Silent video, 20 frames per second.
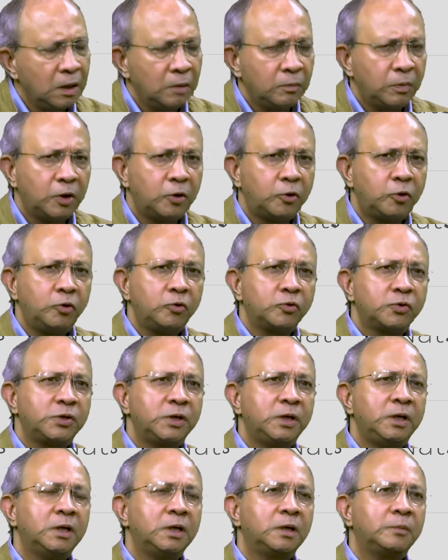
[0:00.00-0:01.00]
But do you
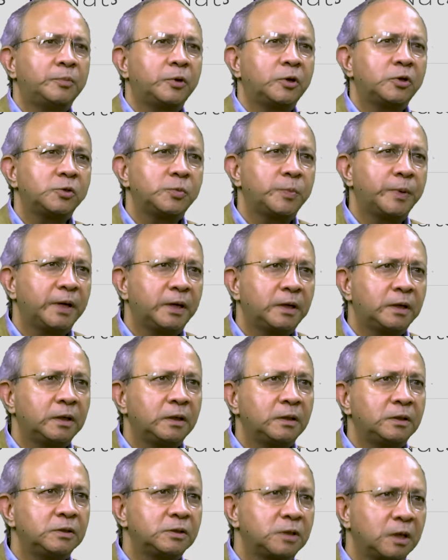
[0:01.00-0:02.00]
see a prospect
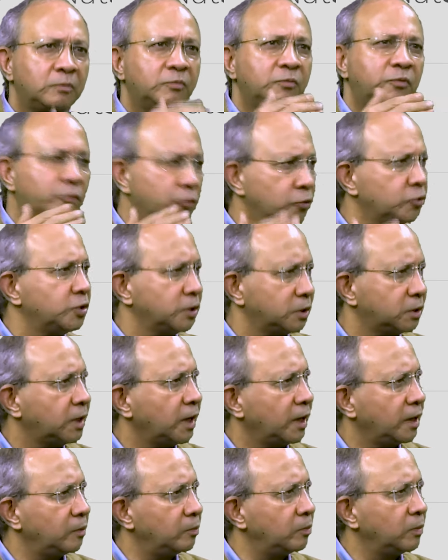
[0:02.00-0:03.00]
in some future
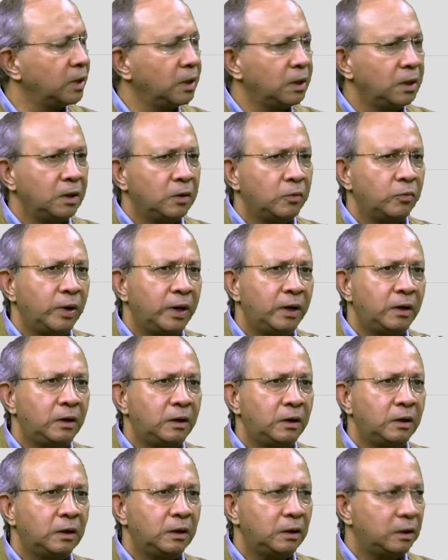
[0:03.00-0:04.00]
time
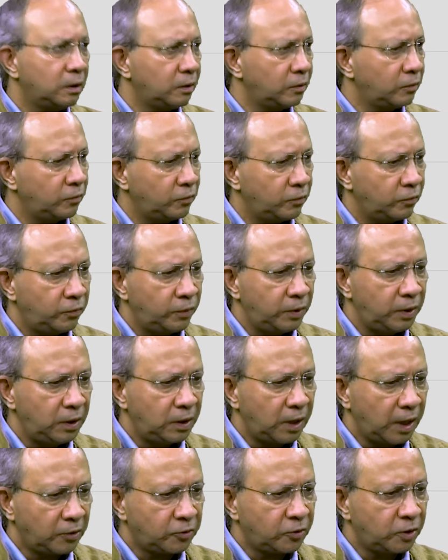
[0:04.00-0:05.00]
when
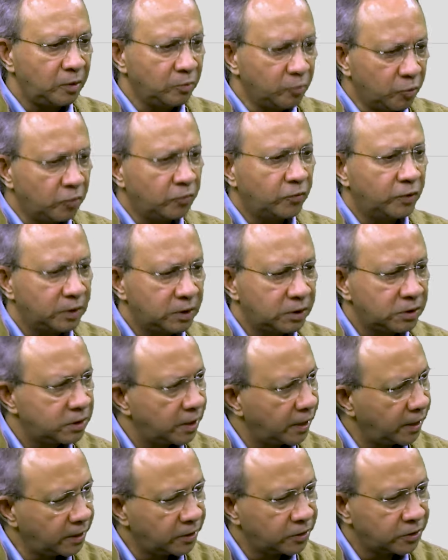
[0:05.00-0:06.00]
we actually move in this
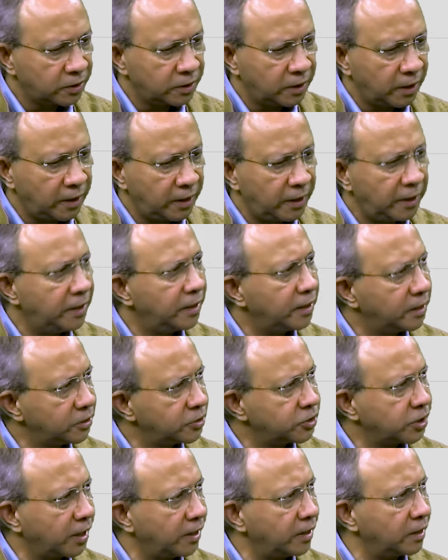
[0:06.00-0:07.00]
direction and India and
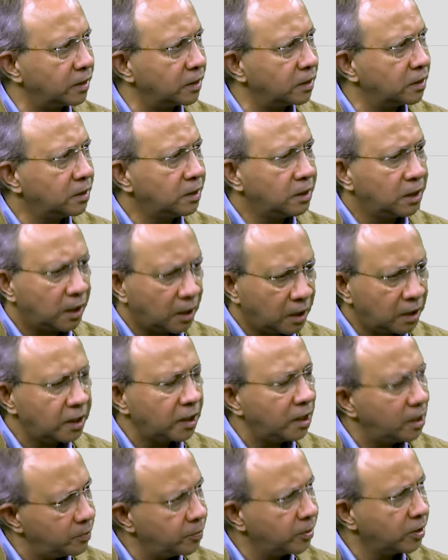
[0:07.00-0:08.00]
China are
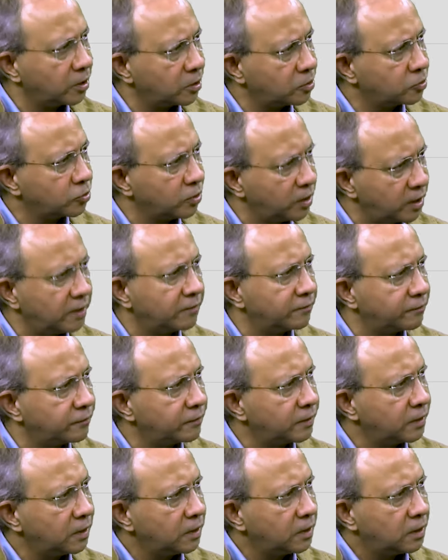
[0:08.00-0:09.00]
able to live
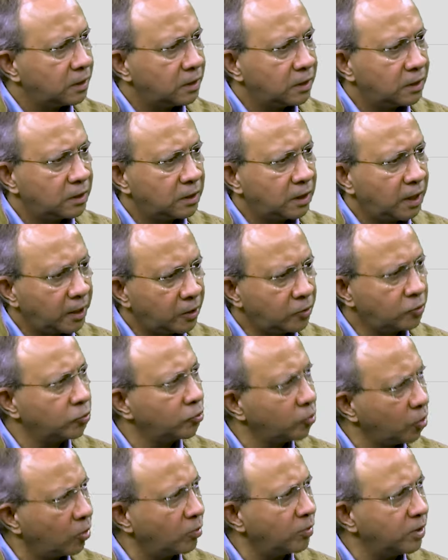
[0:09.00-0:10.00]
like two
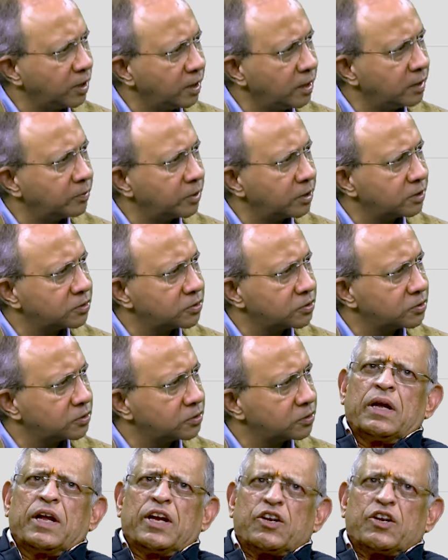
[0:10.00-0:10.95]
normal neighbors?